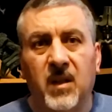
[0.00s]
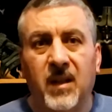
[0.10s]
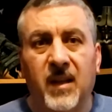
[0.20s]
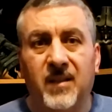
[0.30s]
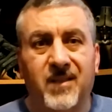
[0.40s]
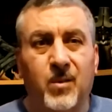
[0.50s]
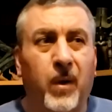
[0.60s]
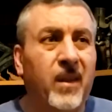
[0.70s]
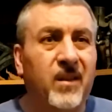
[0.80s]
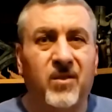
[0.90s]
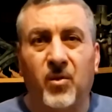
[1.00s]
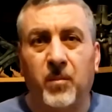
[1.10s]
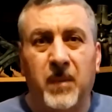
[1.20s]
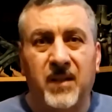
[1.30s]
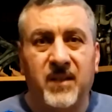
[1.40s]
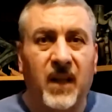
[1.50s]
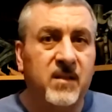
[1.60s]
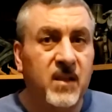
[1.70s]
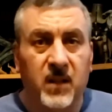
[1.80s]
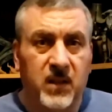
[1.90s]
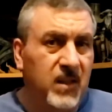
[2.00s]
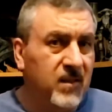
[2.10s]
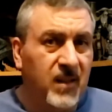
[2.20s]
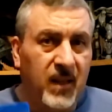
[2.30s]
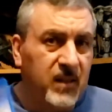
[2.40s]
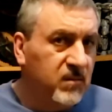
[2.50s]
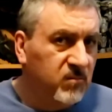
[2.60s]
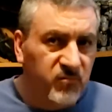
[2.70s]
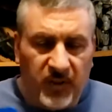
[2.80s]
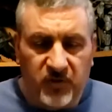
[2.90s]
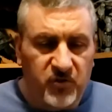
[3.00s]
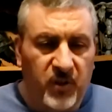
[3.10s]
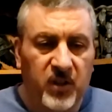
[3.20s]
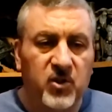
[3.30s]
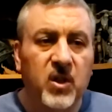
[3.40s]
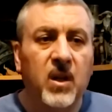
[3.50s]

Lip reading: it's Twilight Zone meets Godzilla. It's like very strange.